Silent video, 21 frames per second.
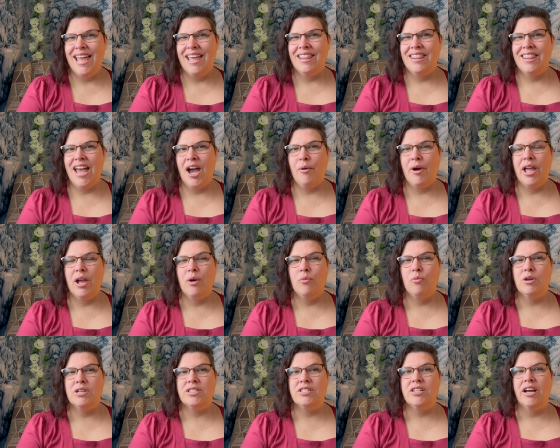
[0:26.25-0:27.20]
That weigh-in
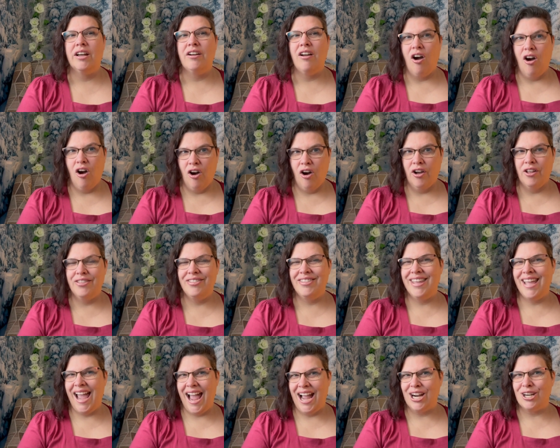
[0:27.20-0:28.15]
was done on
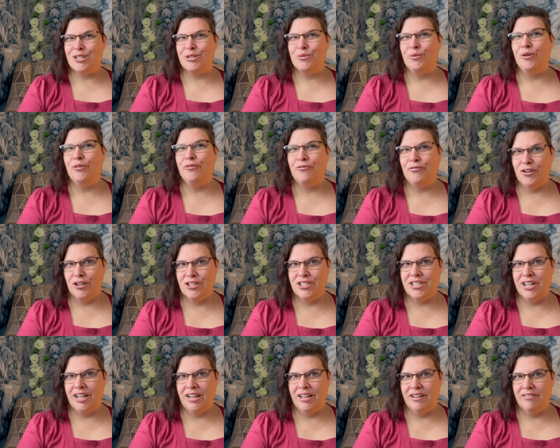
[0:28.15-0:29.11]
the actual
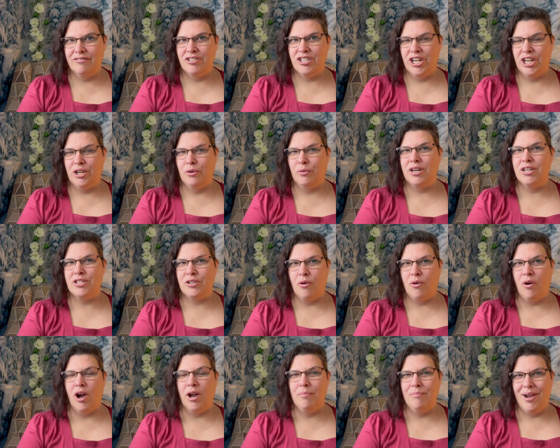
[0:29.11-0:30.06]
1st of January, so
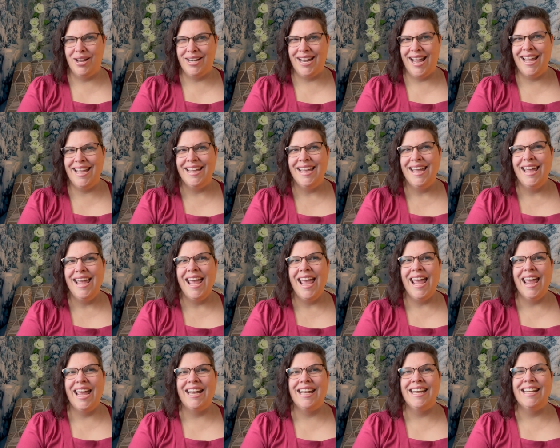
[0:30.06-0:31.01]
on Monday.
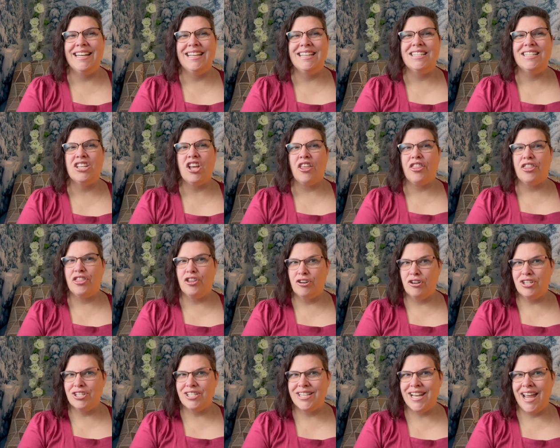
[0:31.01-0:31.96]
And it is
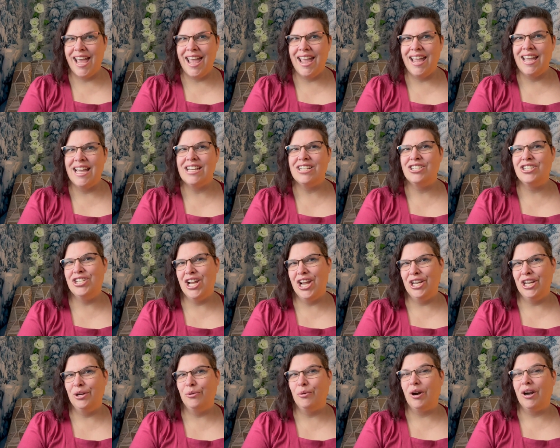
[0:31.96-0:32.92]
Thursday,
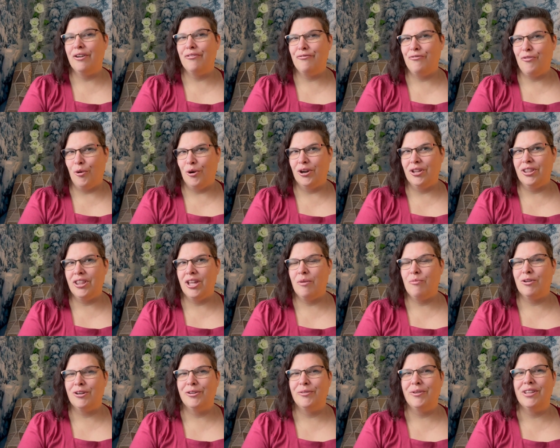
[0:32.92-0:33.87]
January 4th,
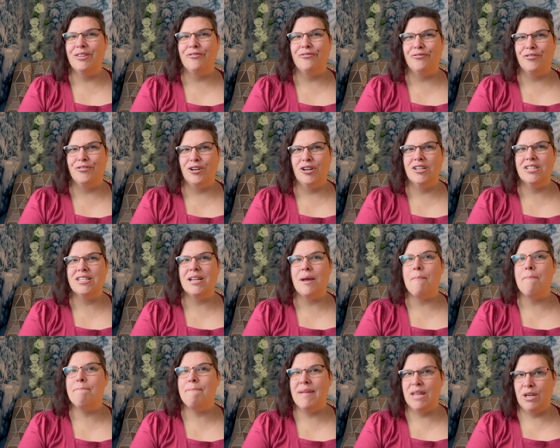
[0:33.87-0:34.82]
and we're doing the first
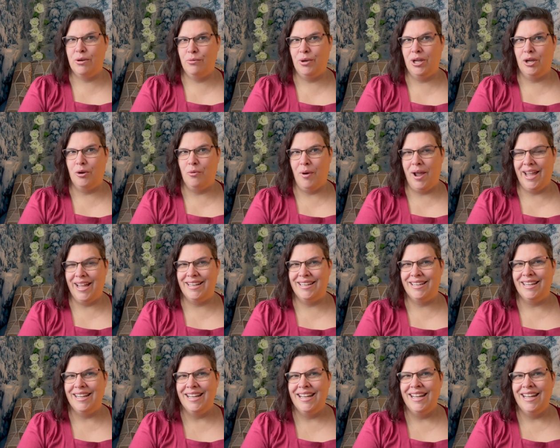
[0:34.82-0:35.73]
midweek weigh-in.